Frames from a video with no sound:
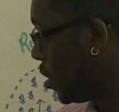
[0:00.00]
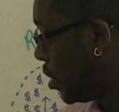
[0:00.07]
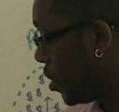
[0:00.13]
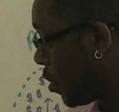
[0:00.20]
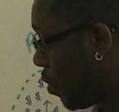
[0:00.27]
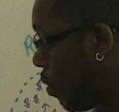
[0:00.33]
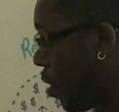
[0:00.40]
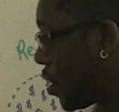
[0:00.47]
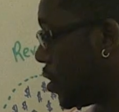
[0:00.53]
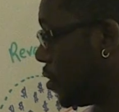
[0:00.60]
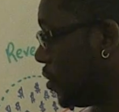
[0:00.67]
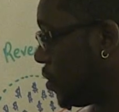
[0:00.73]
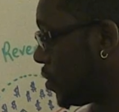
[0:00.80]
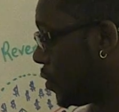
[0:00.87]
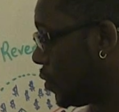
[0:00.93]
quantity
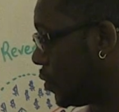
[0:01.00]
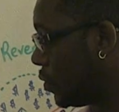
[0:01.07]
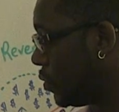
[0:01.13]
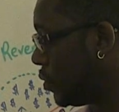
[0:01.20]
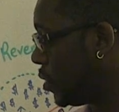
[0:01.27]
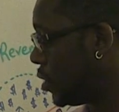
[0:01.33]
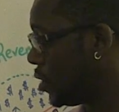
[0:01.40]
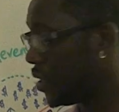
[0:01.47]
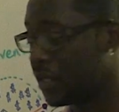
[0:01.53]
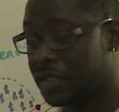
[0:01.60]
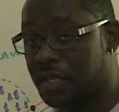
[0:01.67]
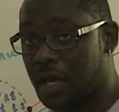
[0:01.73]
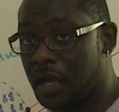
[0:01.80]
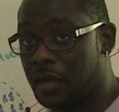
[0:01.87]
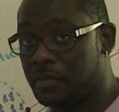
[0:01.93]
sold
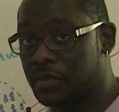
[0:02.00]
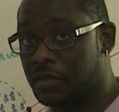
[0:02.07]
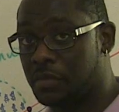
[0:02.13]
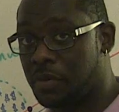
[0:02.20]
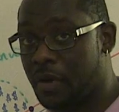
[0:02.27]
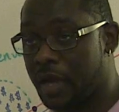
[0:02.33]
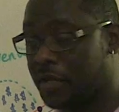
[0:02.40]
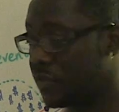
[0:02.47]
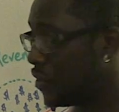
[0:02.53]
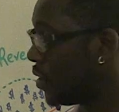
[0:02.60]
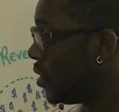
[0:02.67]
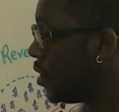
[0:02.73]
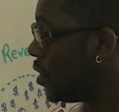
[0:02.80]
times the price.